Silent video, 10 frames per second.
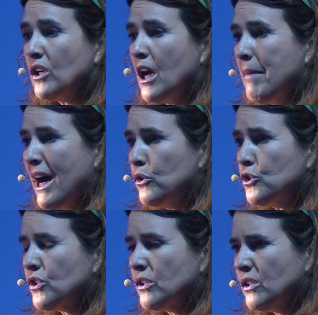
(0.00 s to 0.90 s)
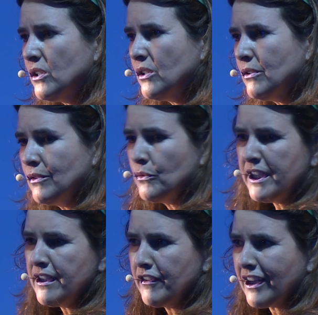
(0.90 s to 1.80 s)
about
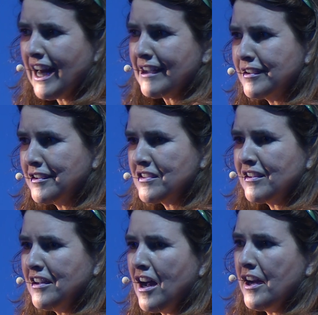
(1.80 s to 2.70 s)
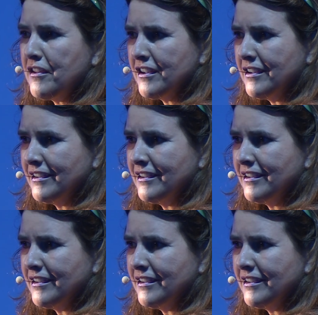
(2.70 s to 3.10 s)
reading the classics either.